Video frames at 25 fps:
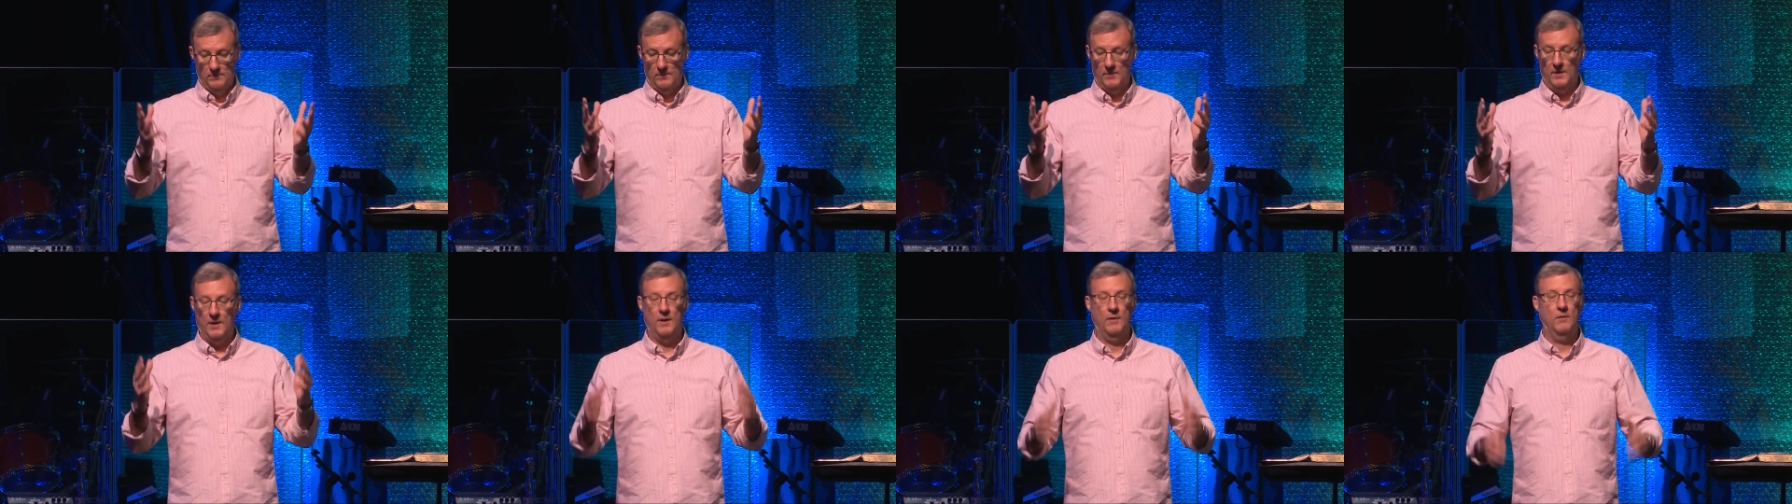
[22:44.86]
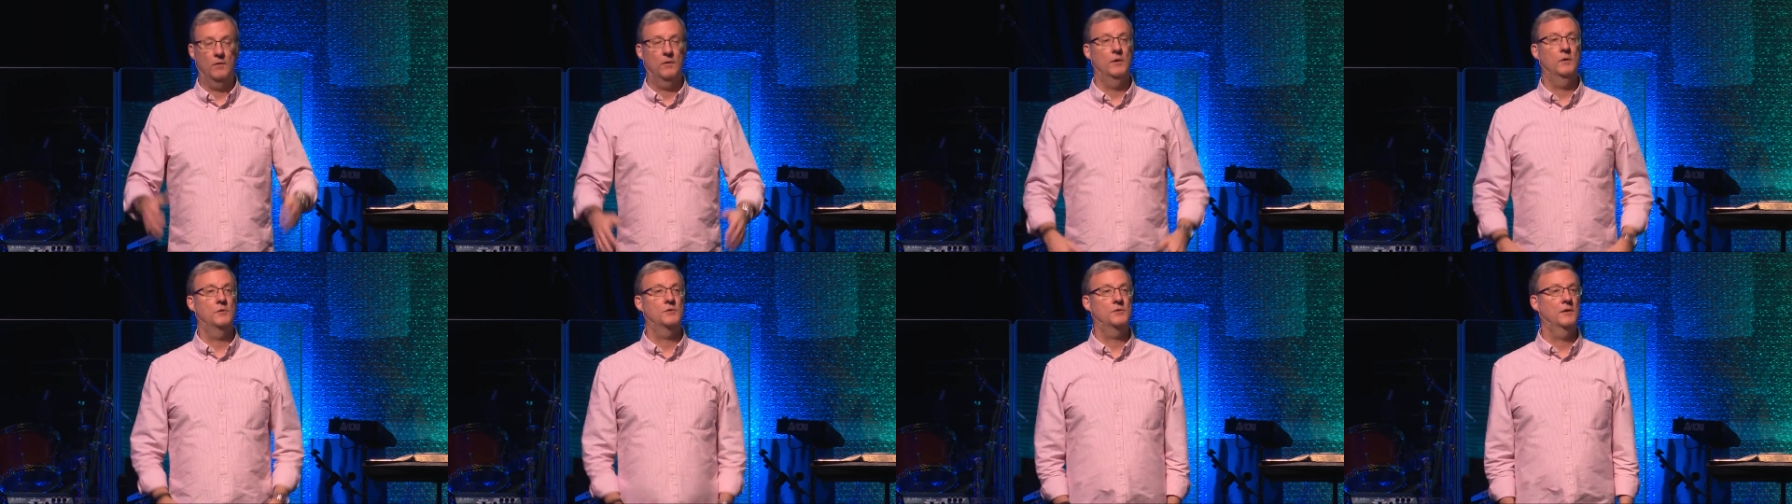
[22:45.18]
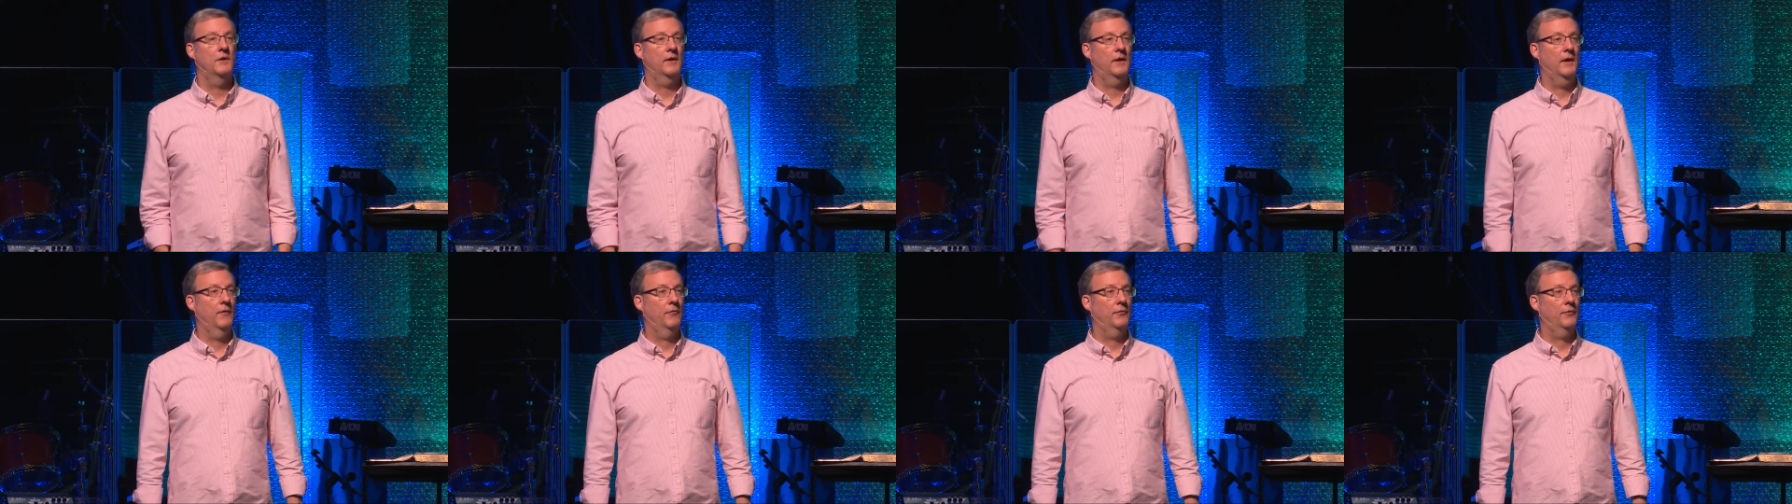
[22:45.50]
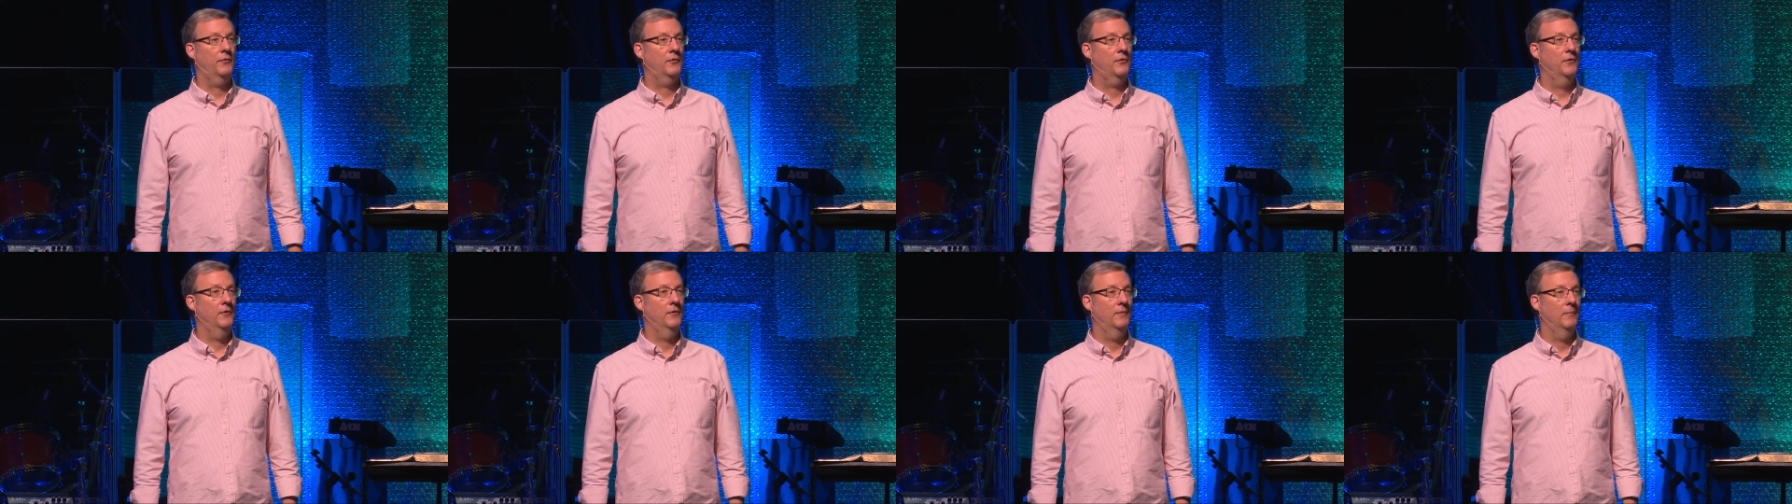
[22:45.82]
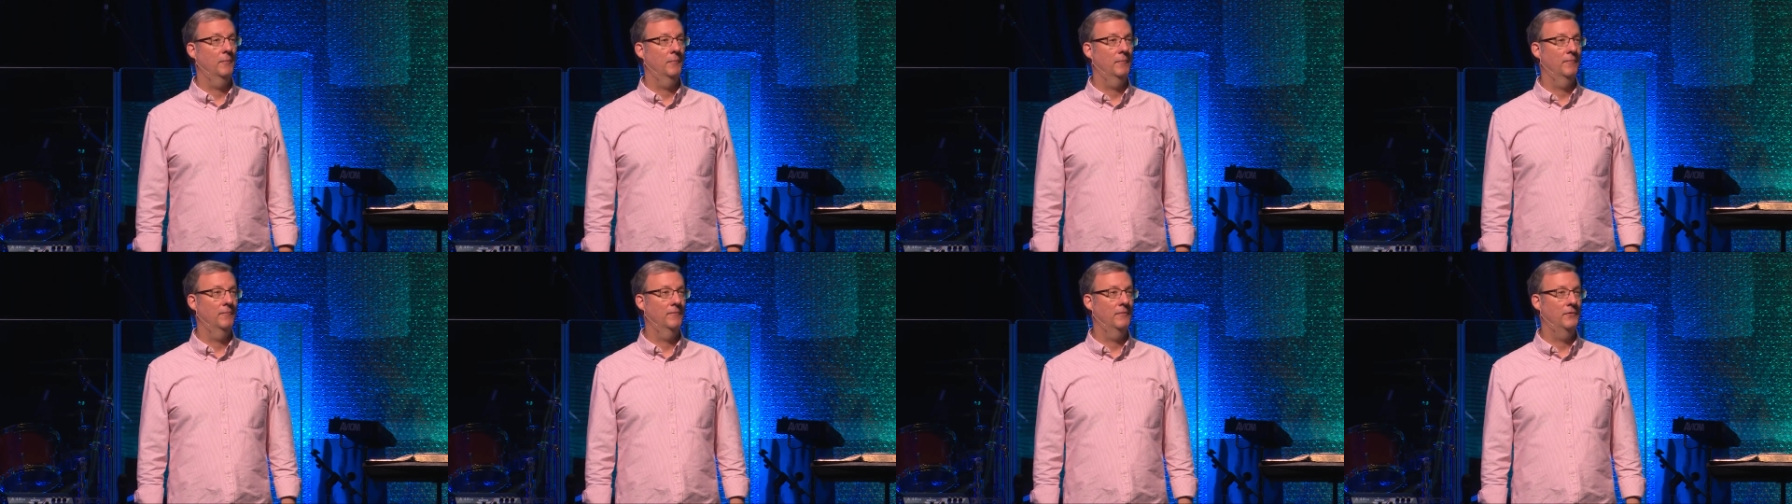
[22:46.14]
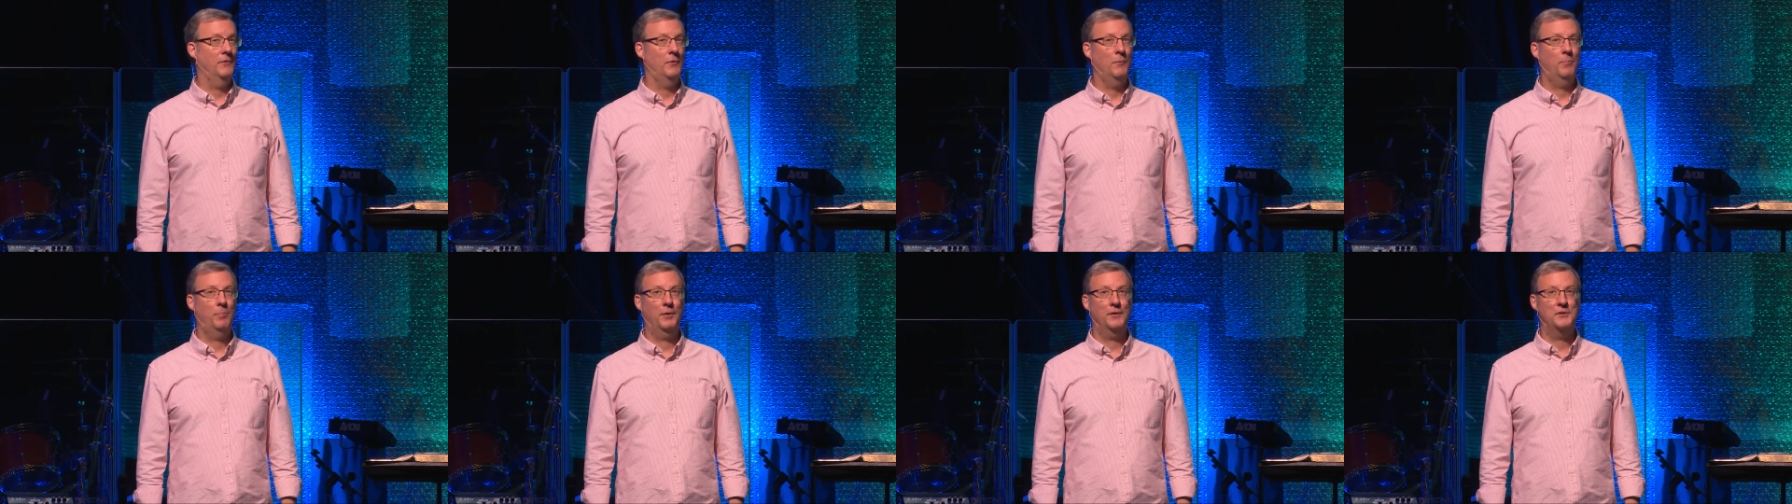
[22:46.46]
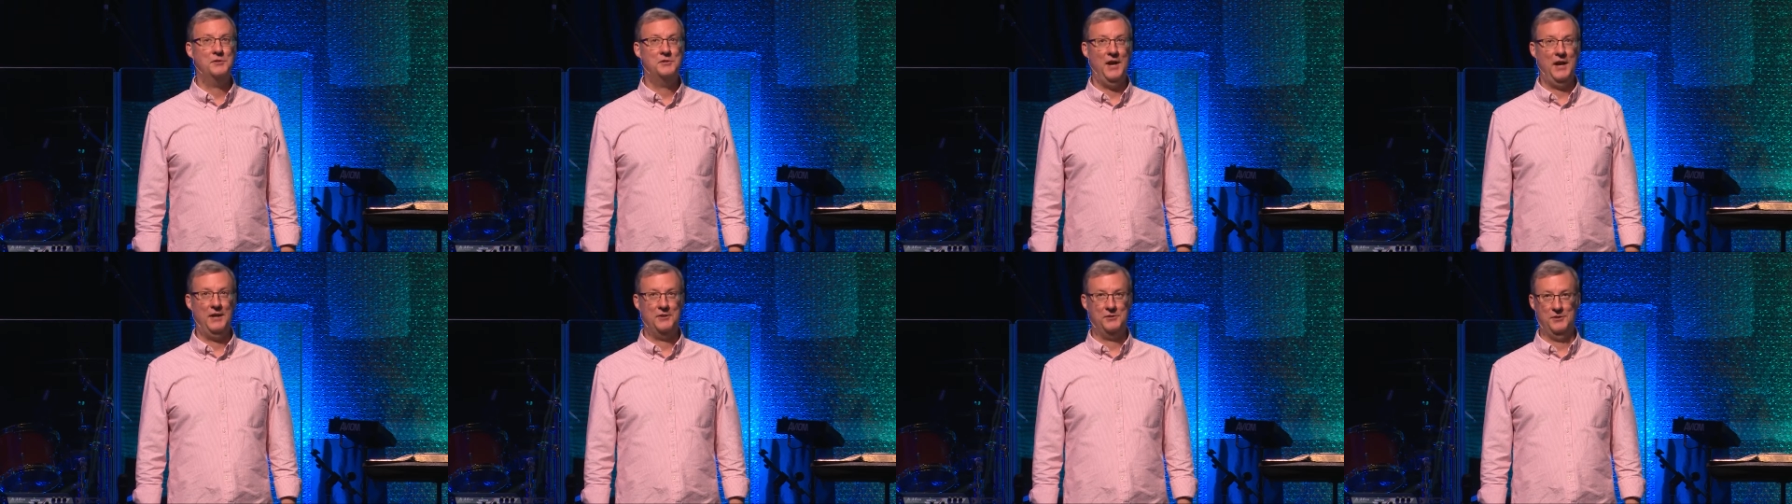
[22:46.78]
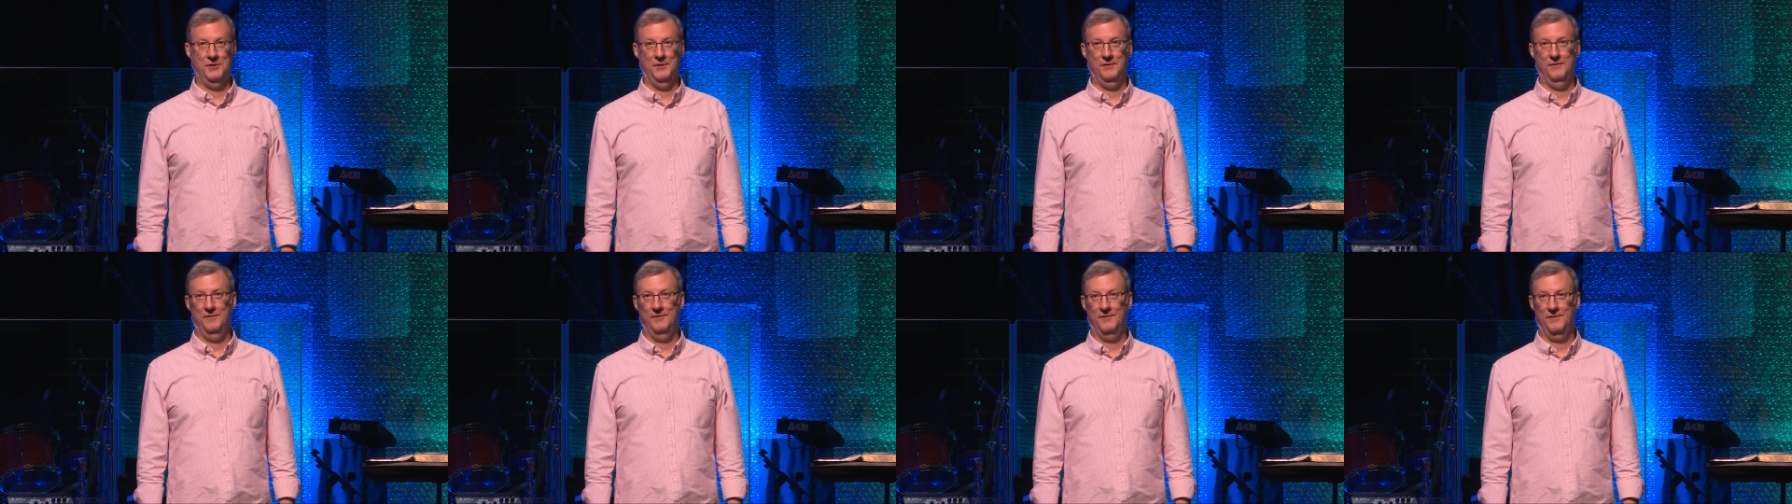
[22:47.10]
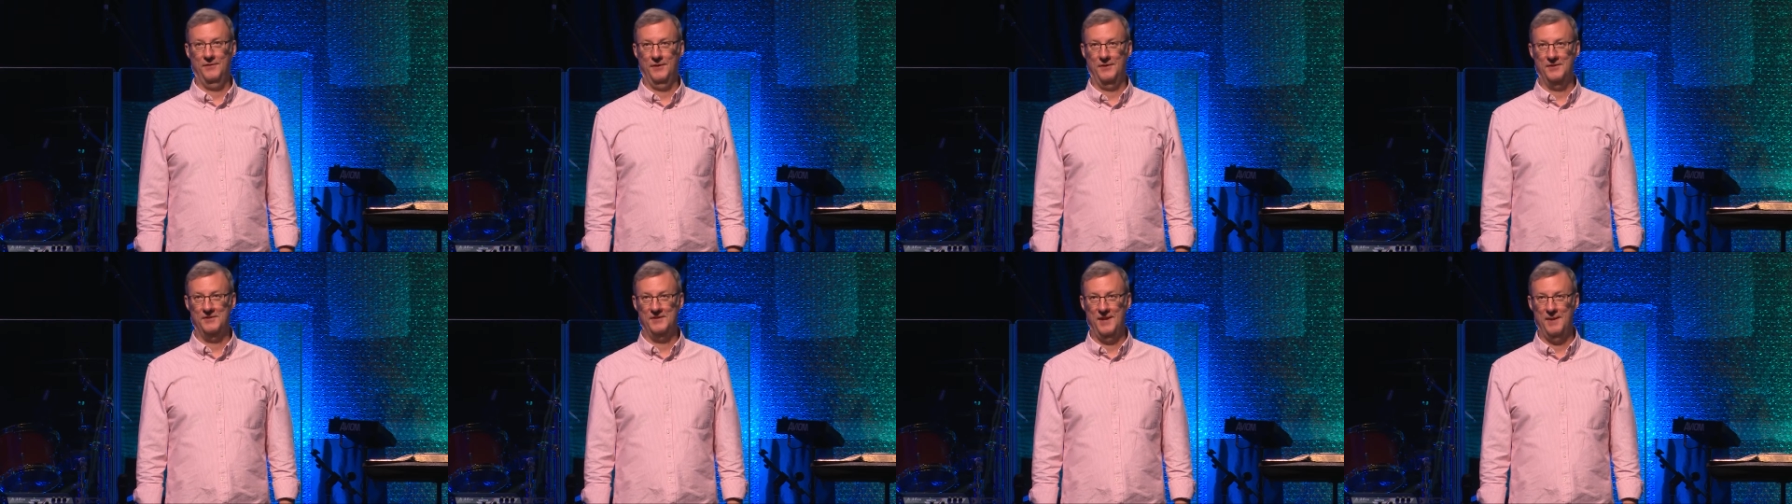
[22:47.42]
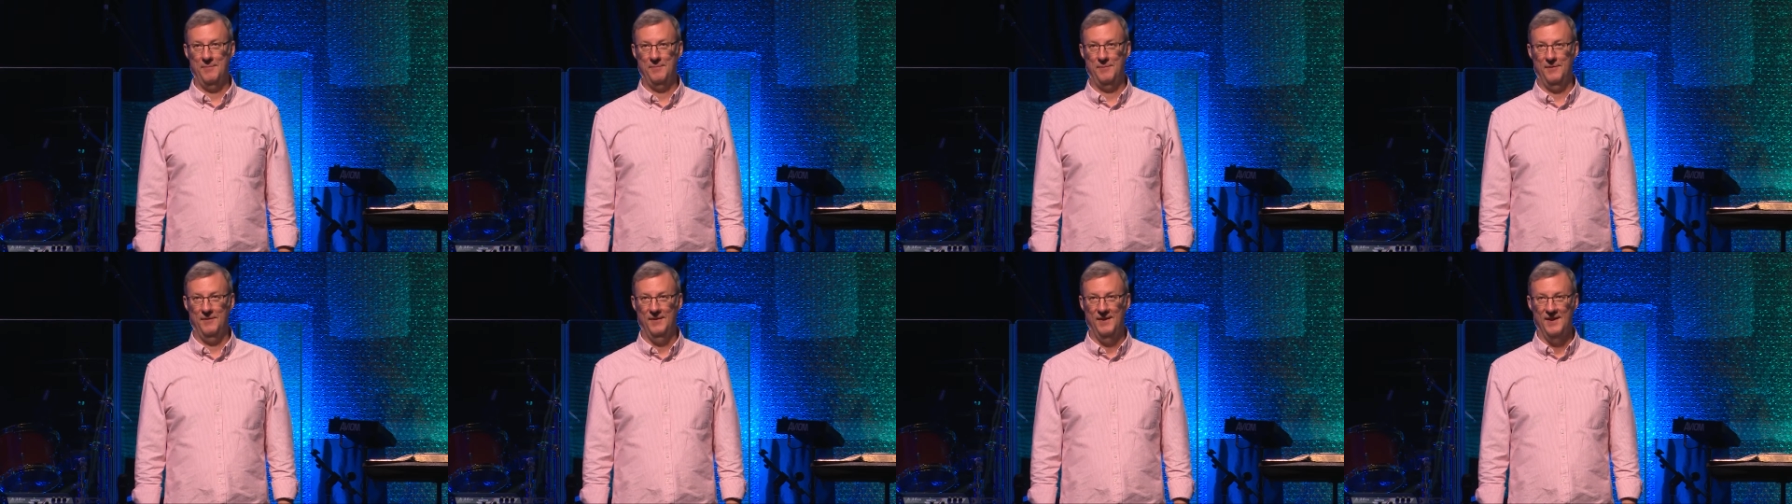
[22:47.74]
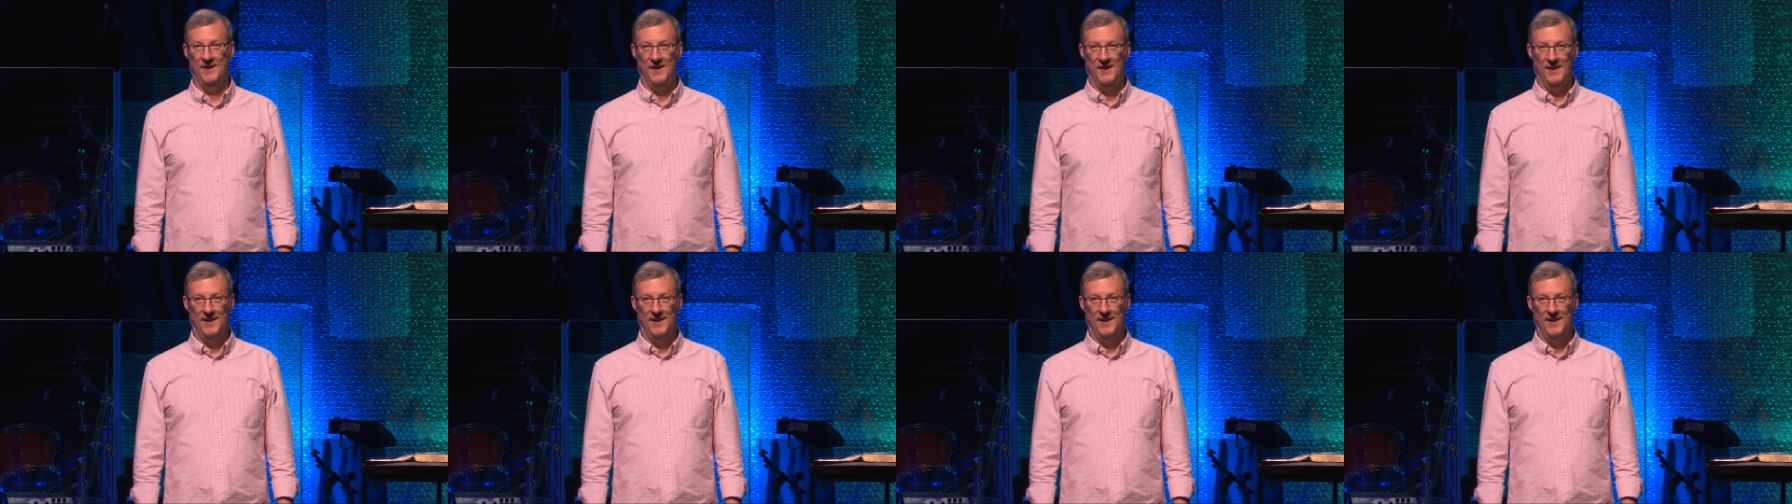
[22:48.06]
are uh, using the gifts to do projection, for example.